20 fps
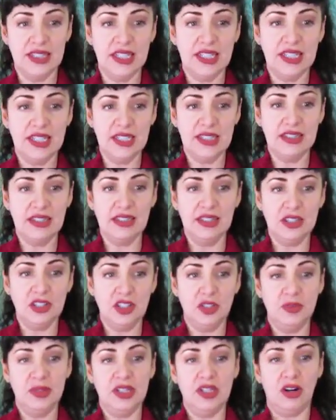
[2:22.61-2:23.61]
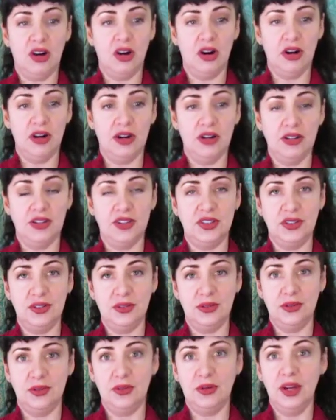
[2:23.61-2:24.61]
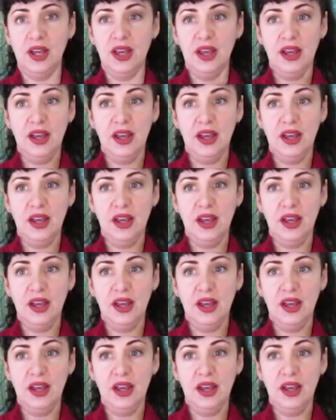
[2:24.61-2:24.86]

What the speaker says: it is a little bit hard to,